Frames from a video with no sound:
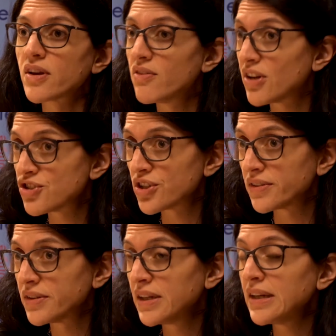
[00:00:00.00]
the
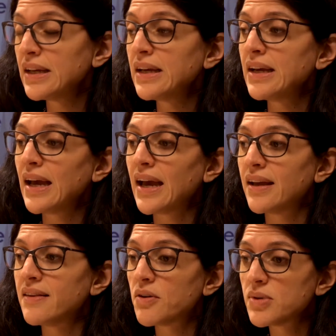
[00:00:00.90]
Convention.
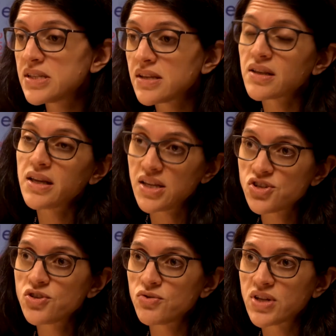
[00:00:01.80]
And they recently
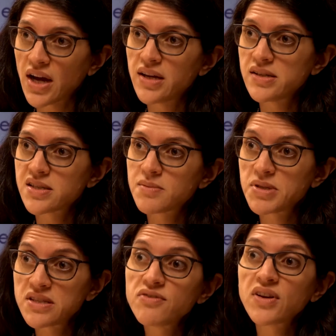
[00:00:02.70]
issued guidance
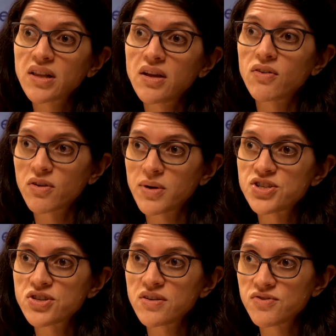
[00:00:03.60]
specifically on the
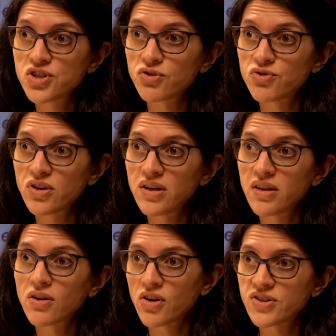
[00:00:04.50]
question of children
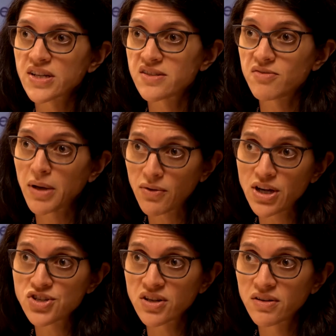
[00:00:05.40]
in the context of
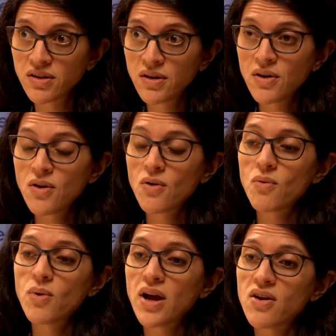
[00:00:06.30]
migration,
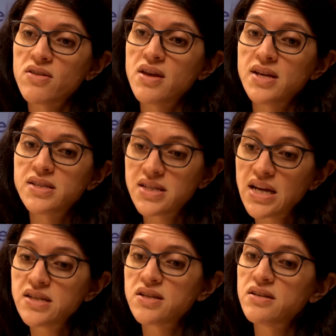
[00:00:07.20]
where they
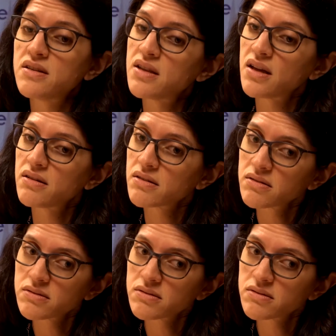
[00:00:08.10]
stated that